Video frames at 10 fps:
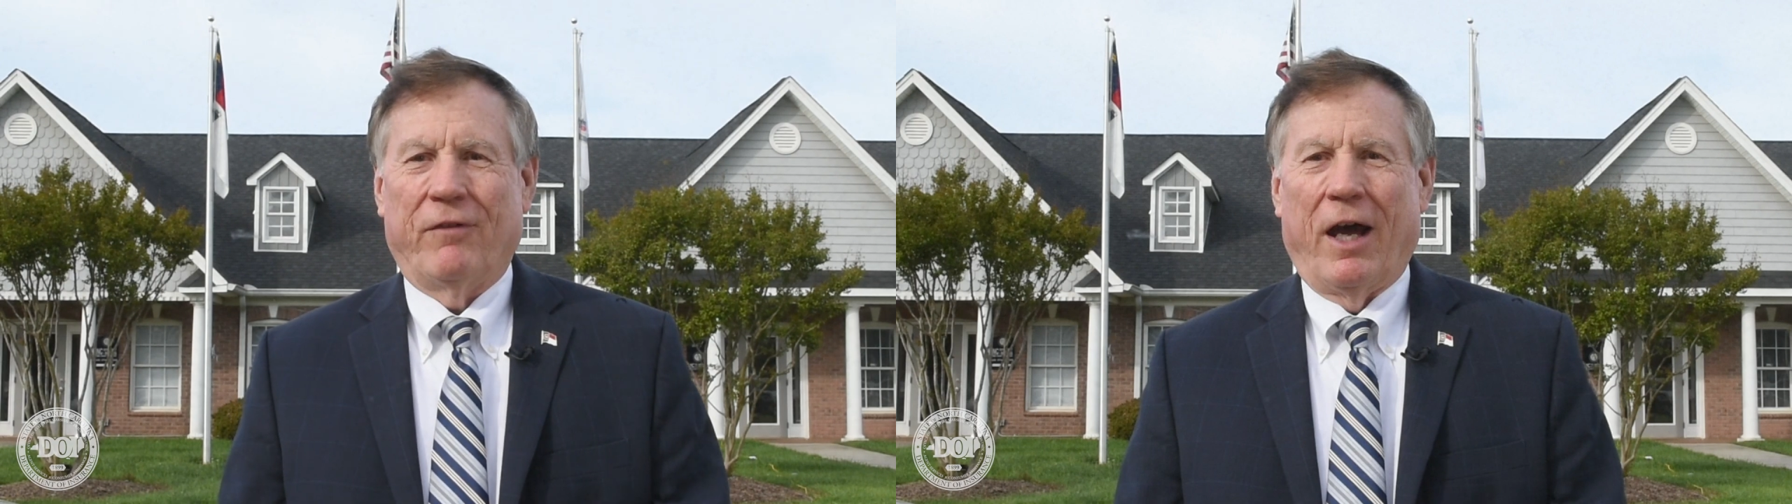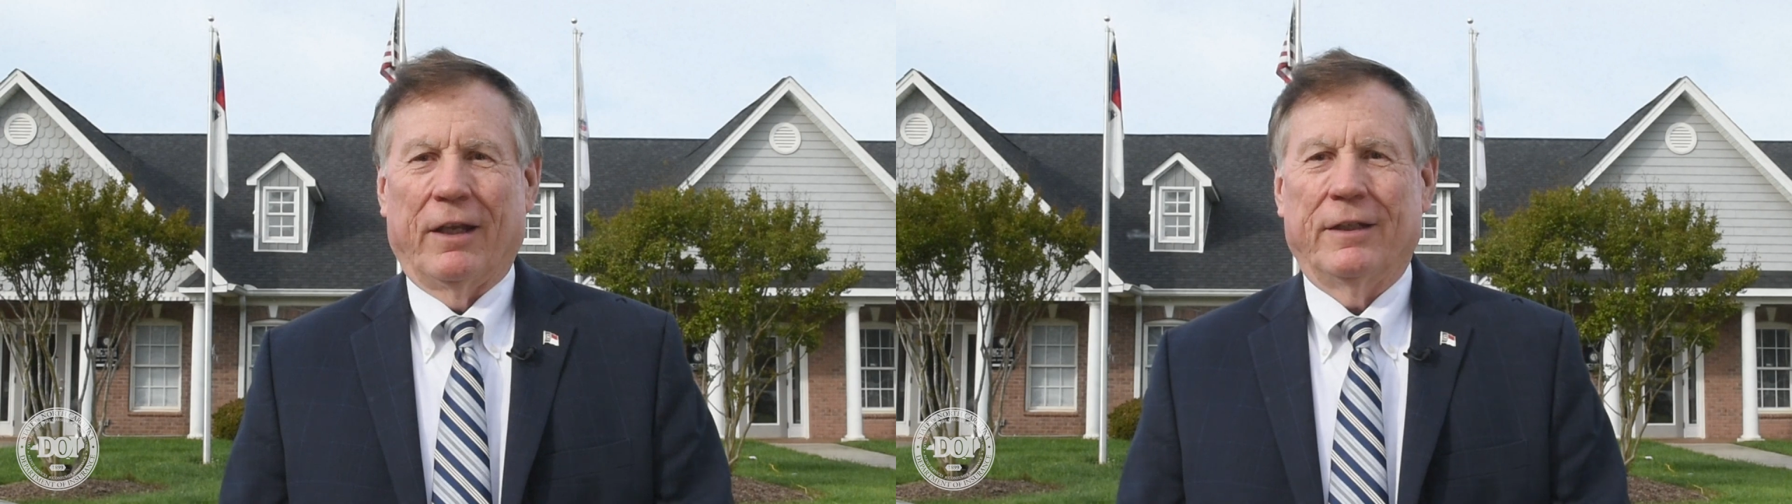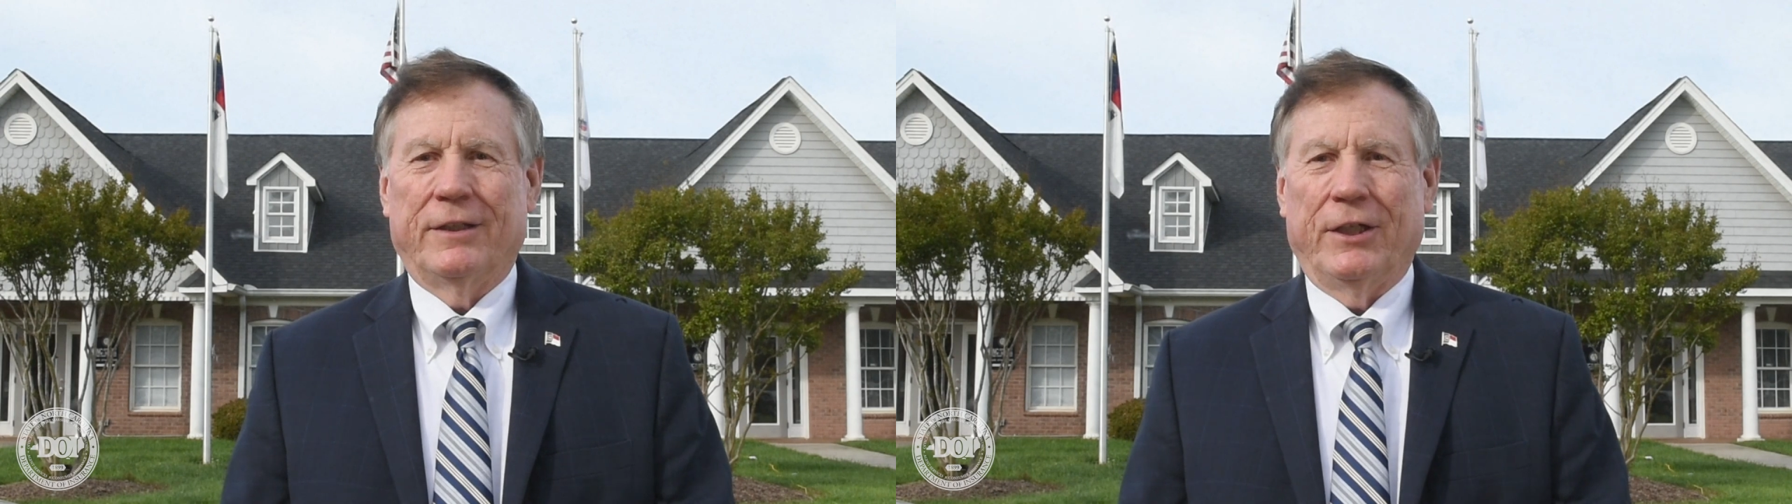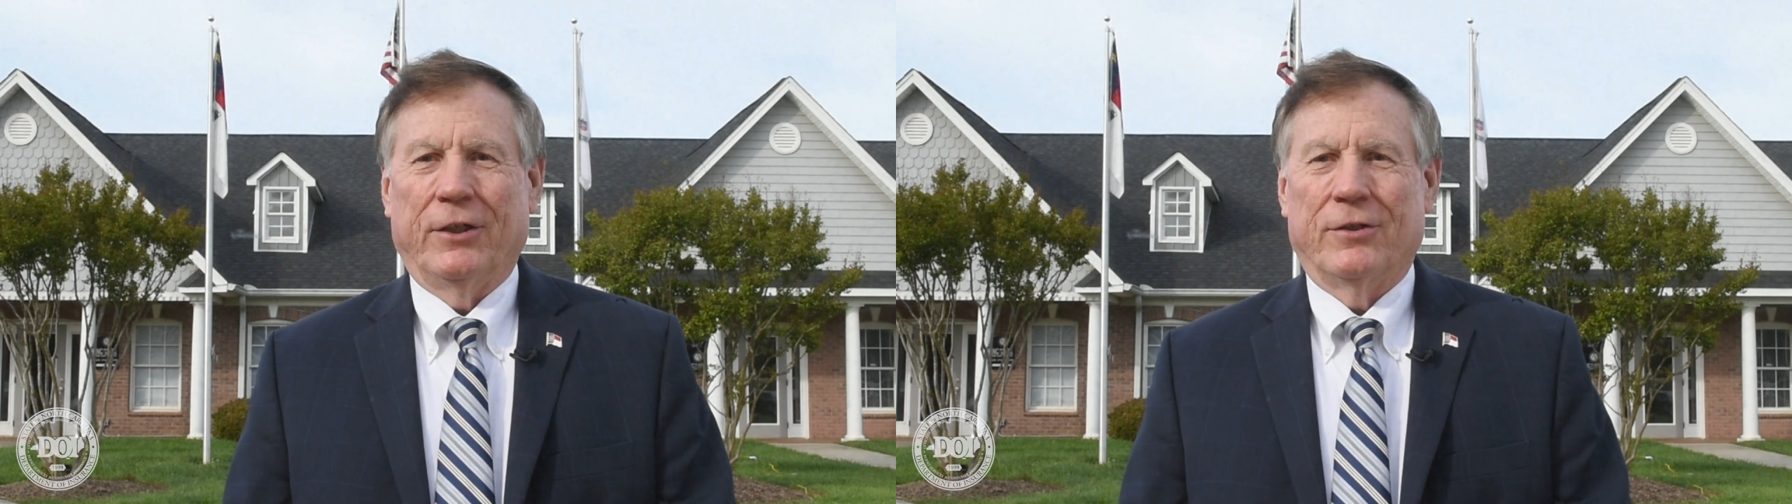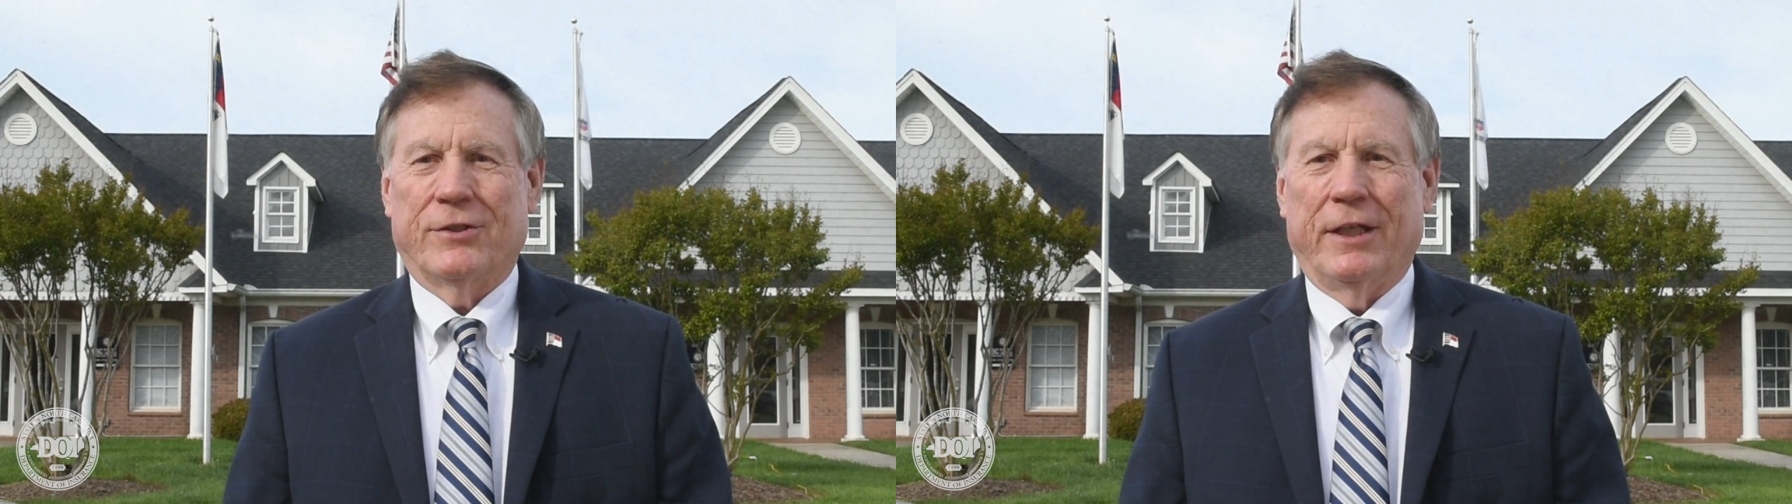
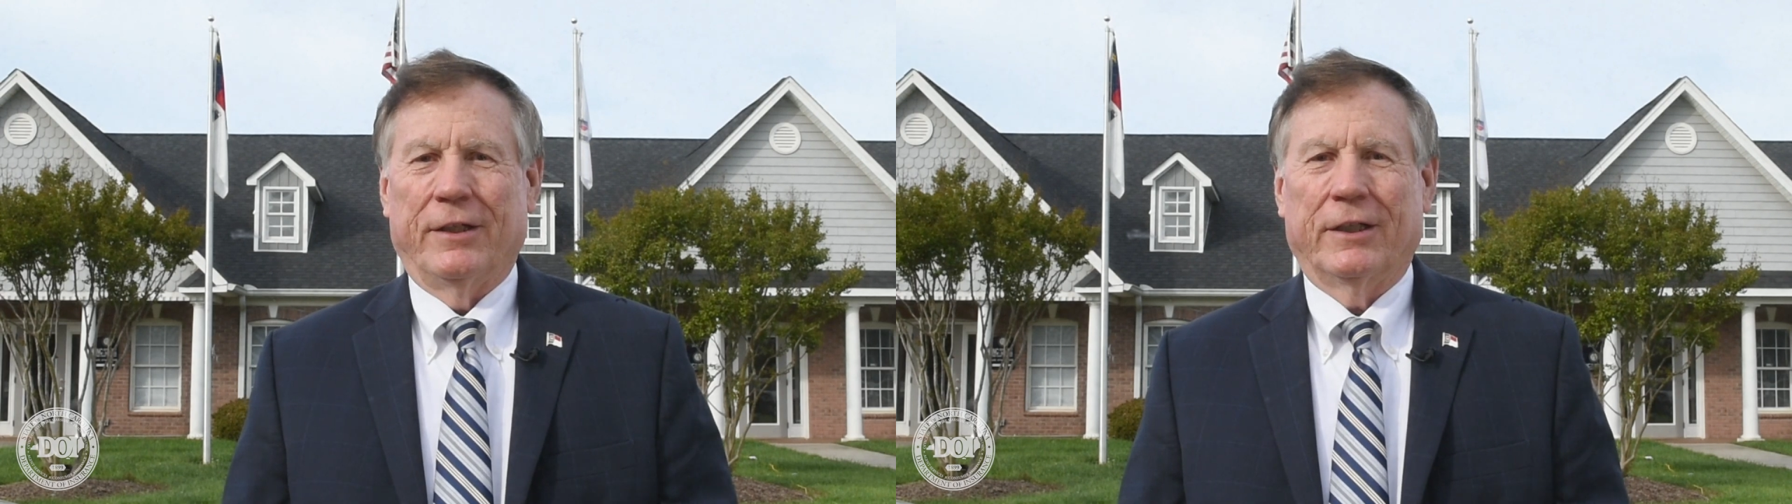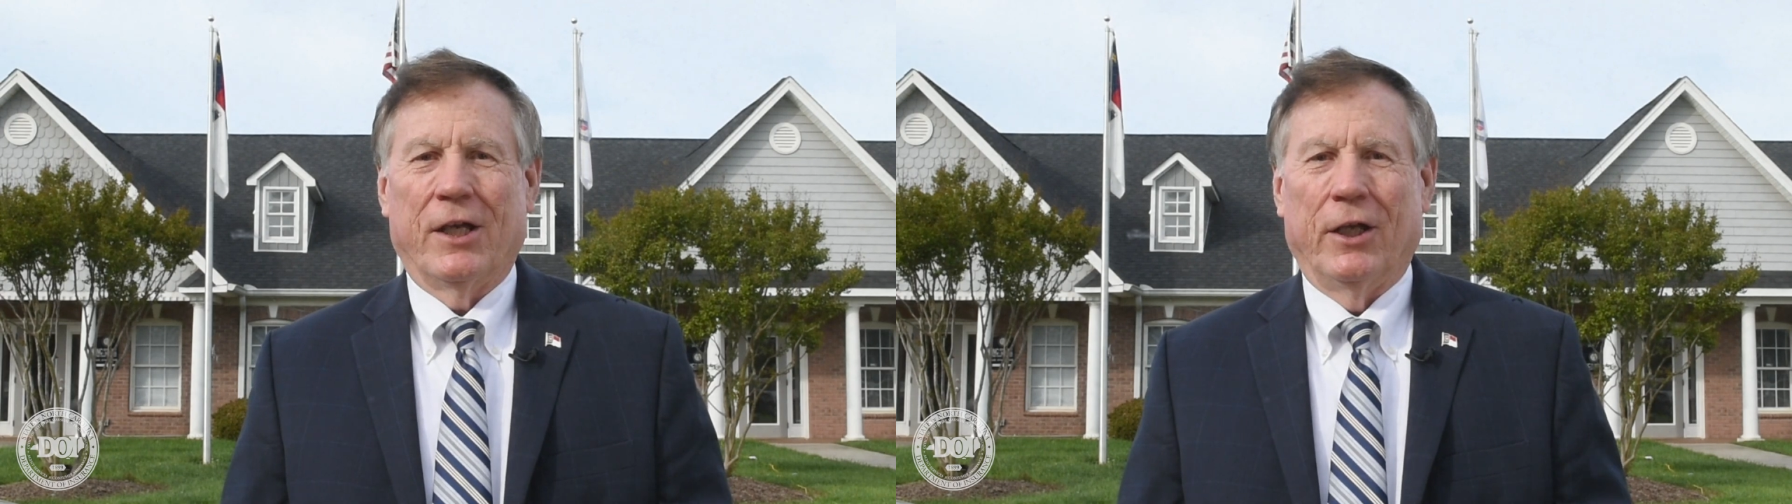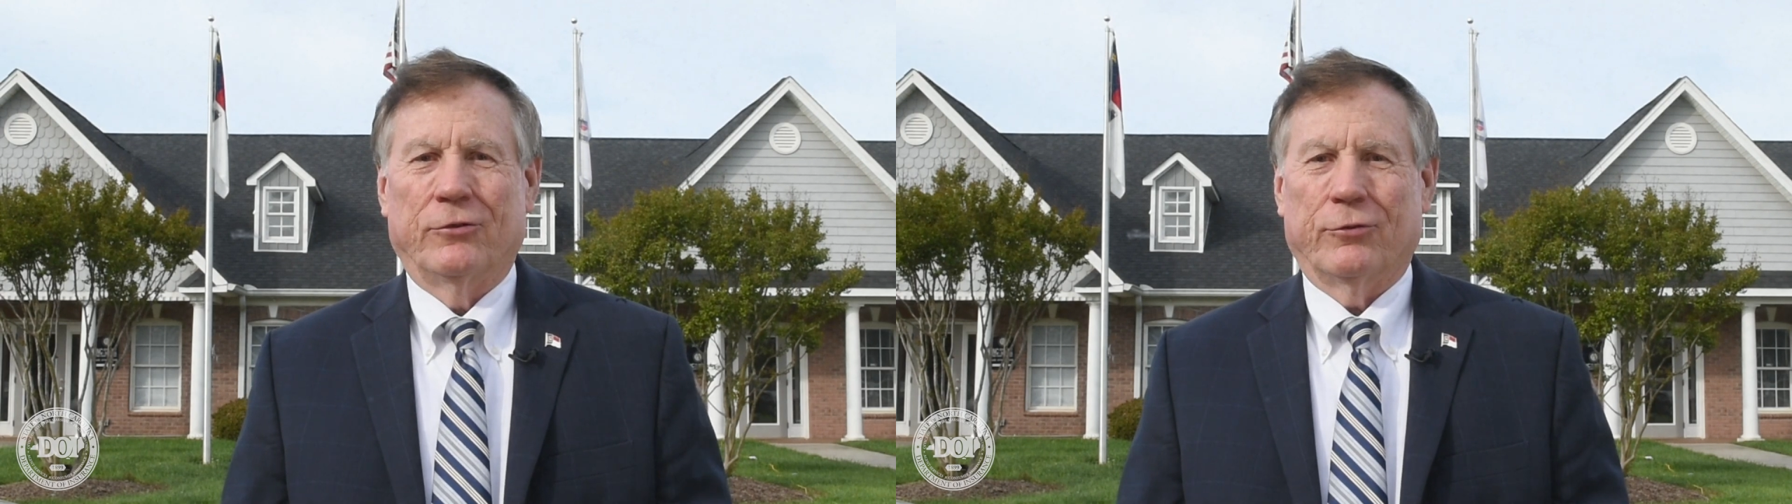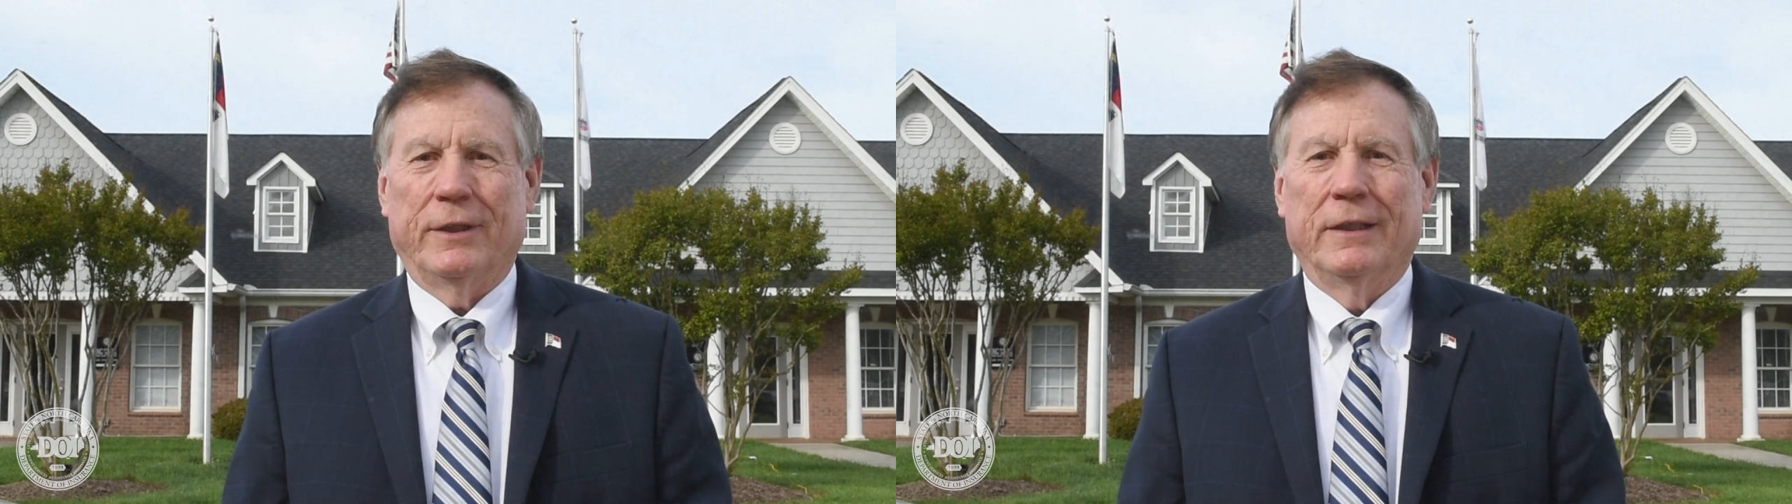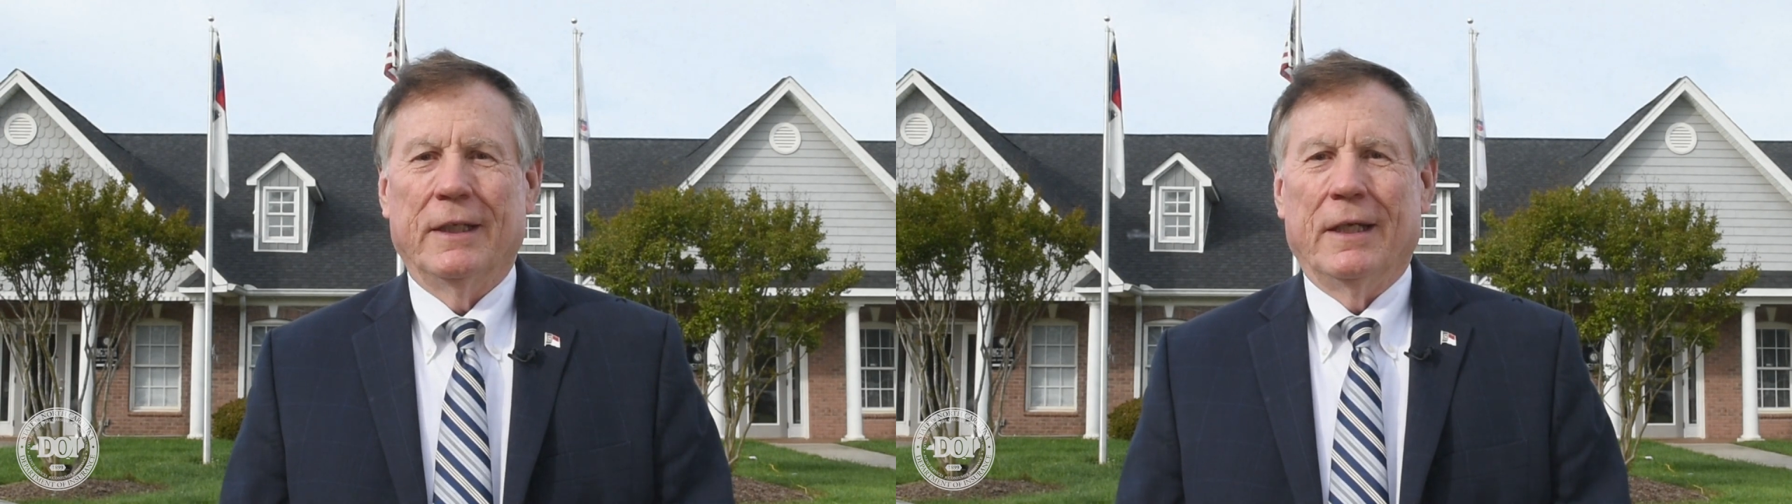volunteers in the country.